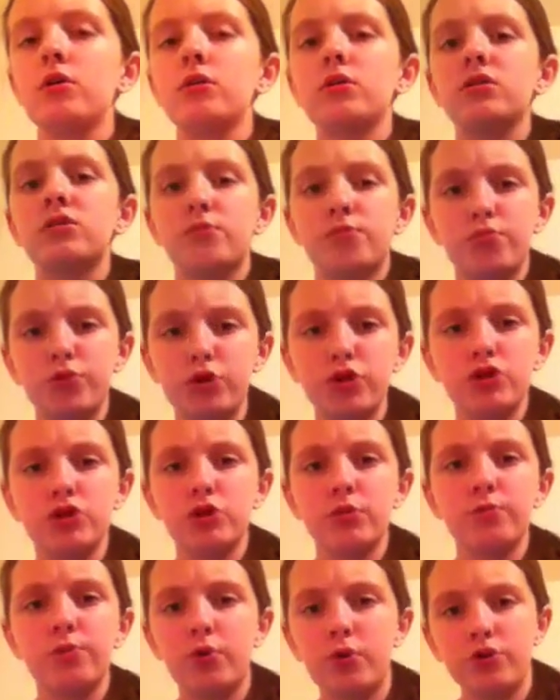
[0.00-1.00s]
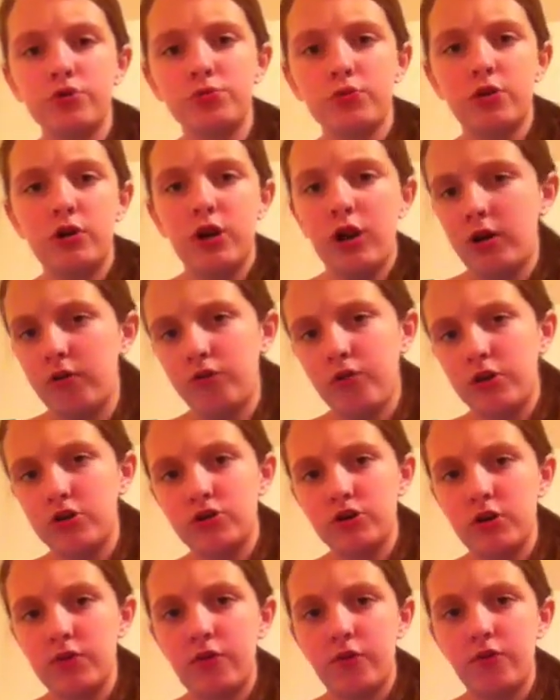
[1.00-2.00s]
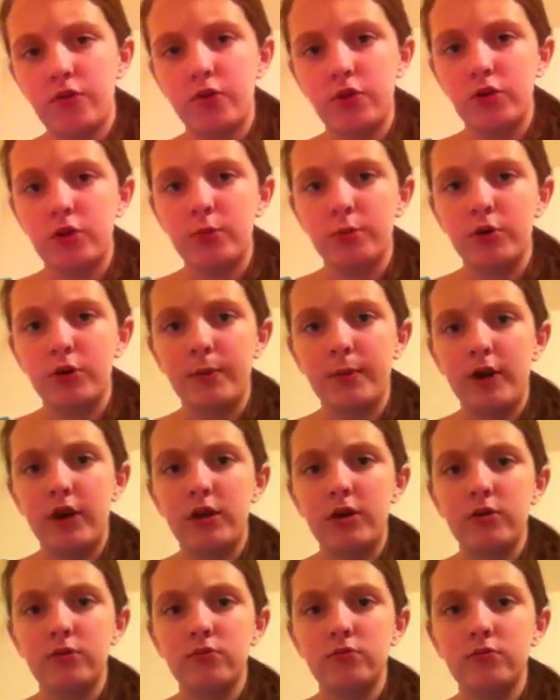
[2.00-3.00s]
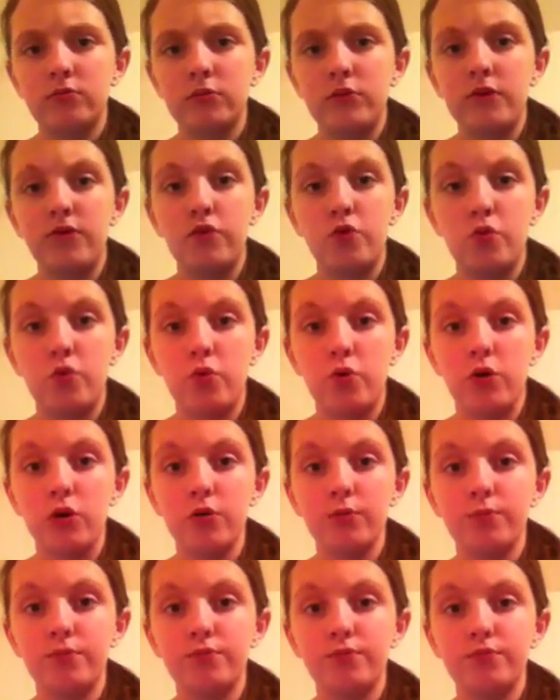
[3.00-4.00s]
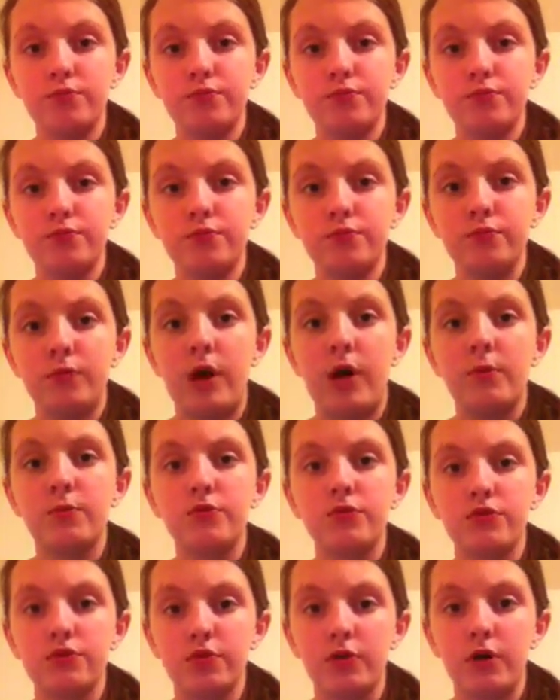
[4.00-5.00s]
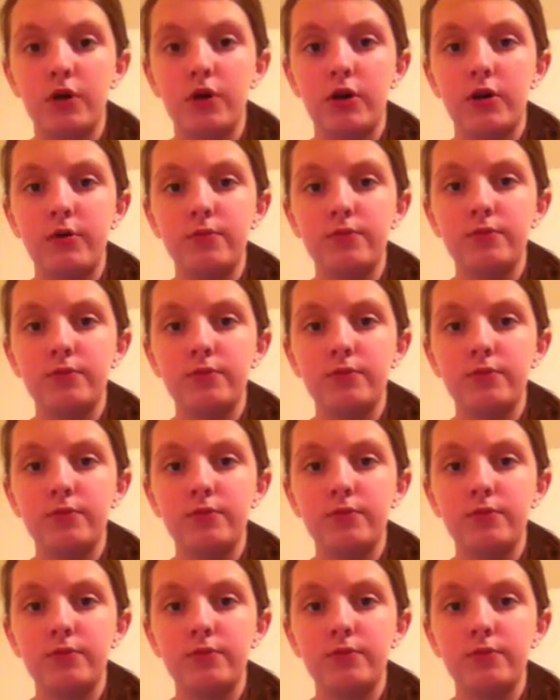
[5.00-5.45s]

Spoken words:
Because I'm pretty sure boys were not raised off of The Little Mermaid. If you were, I'm sorry.